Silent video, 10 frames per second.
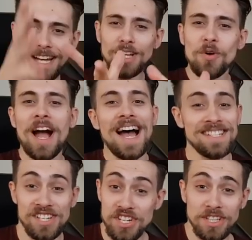Hello
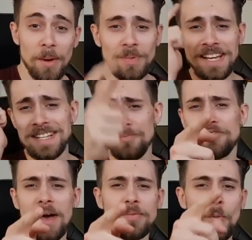guys, I should get plays. I'm
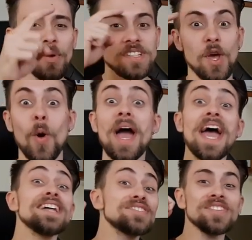Fabio Pisco,
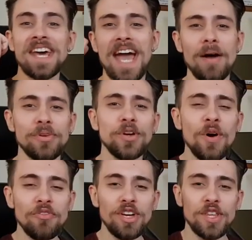and today I bring you
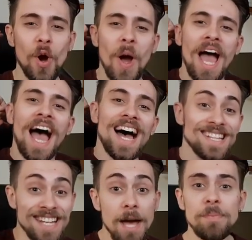a video, a
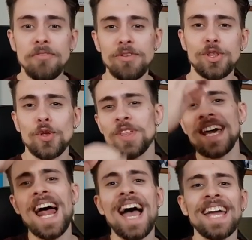type of video
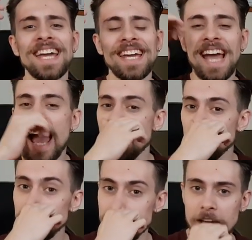that I
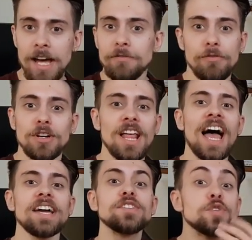haven't done for
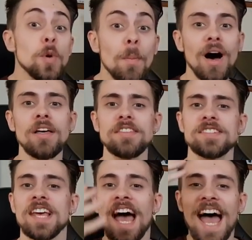like 2
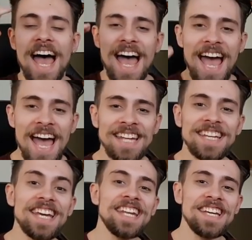months, and
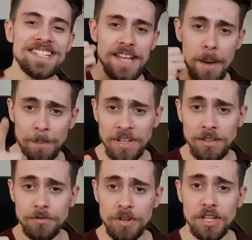it is a
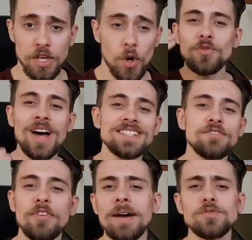build video. Ryzen
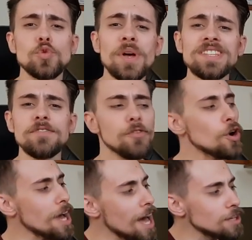5
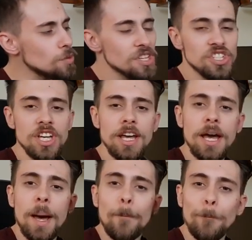2400G
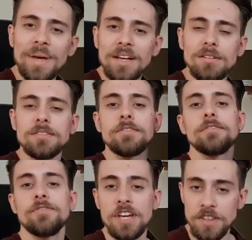build
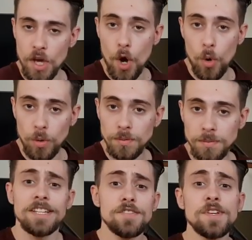video.
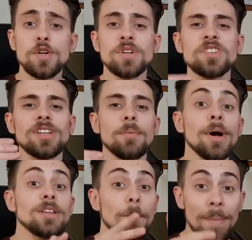This video is not
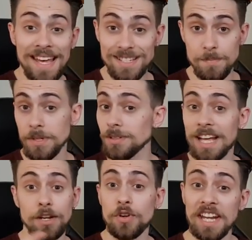about the best build
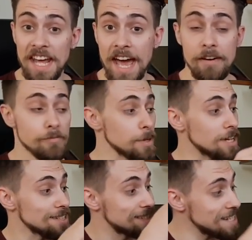that you can have,
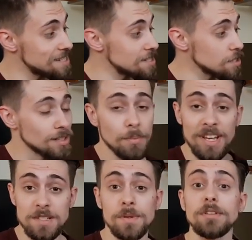because this is not the
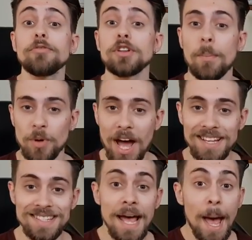best build for the
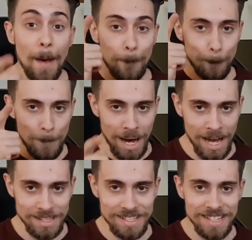price,
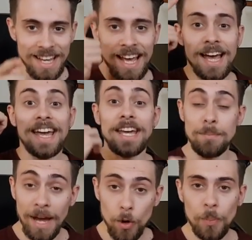but in
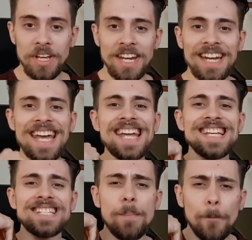my opinion it
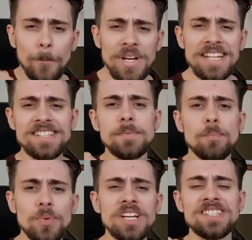is a pretty
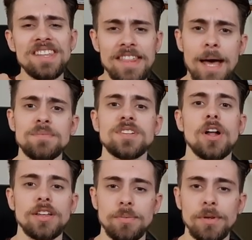damn solid